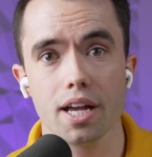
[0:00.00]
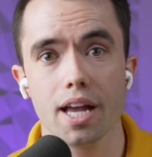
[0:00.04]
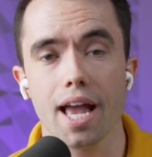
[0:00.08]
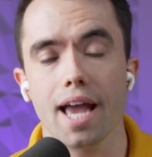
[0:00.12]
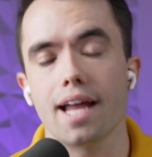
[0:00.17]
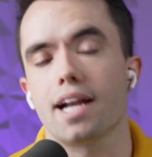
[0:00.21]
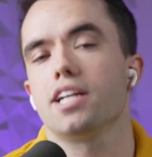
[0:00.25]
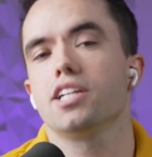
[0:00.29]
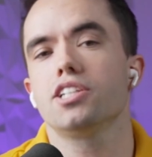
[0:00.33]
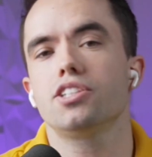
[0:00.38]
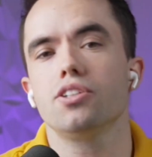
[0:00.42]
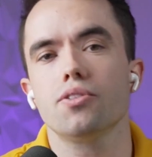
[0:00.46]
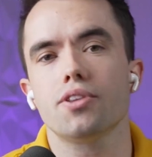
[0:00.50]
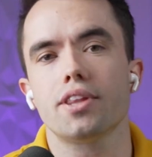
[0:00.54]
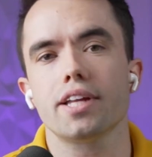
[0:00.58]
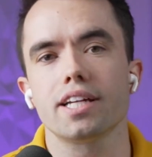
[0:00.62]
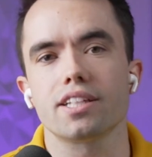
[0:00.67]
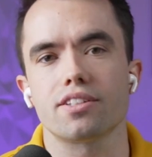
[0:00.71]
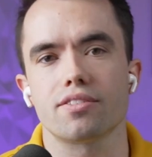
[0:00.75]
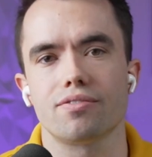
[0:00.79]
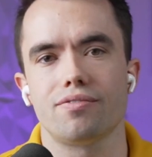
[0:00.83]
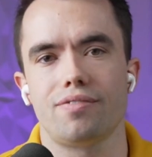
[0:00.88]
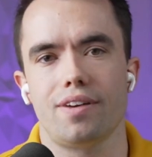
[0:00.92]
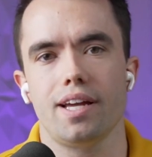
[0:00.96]
And I just don't think
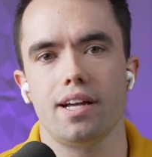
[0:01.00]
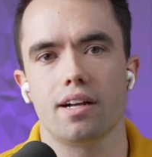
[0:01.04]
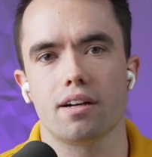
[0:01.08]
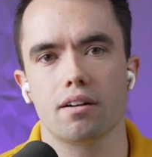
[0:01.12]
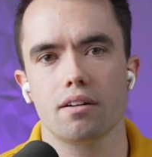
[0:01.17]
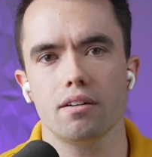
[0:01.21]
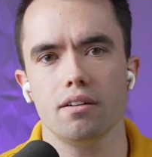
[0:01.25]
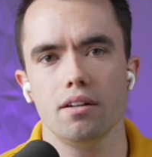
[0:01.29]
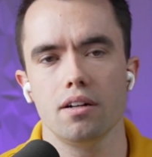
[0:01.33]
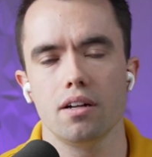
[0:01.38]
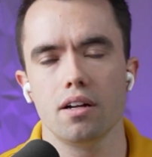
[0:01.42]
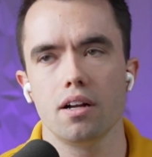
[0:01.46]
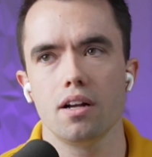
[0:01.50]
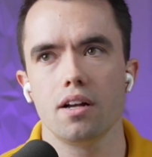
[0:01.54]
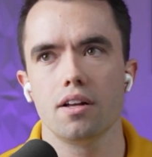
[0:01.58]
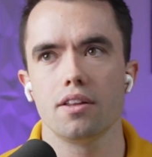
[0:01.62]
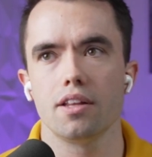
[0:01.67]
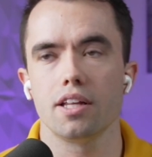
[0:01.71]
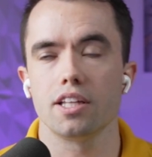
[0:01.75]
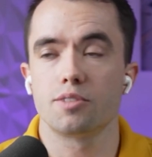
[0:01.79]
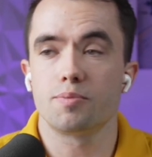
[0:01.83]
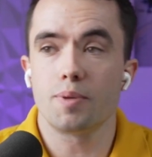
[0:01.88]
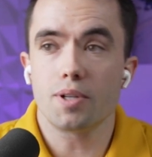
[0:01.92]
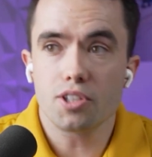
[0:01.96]
it's fair,
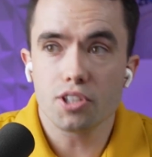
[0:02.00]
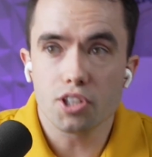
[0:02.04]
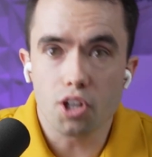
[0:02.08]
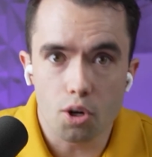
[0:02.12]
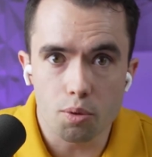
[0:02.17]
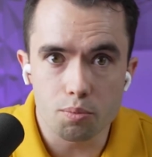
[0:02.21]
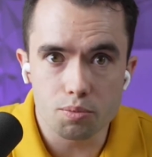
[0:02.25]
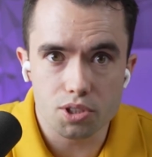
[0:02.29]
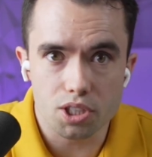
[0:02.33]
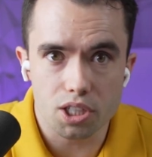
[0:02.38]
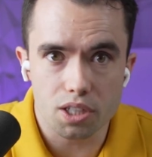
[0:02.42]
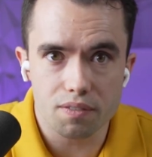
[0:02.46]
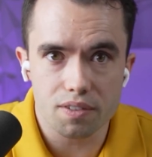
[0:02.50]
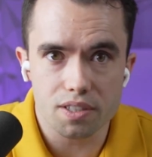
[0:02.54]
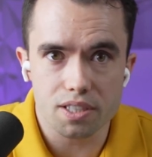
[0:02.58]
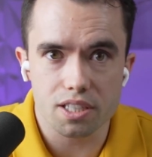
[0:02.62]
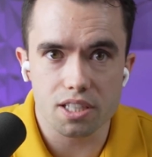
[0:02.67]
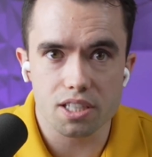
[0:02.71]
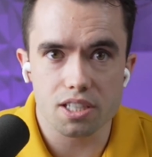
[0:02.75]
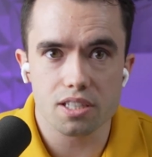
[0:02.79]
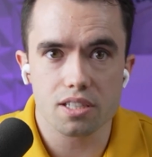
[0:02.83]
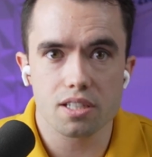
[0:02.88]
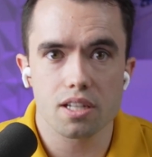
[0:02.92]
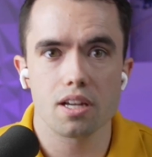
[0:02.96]
especially in home
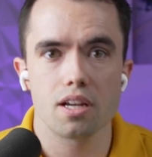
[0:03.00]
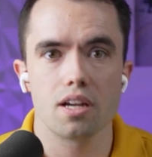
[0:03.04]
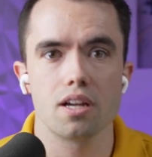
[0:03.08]
services,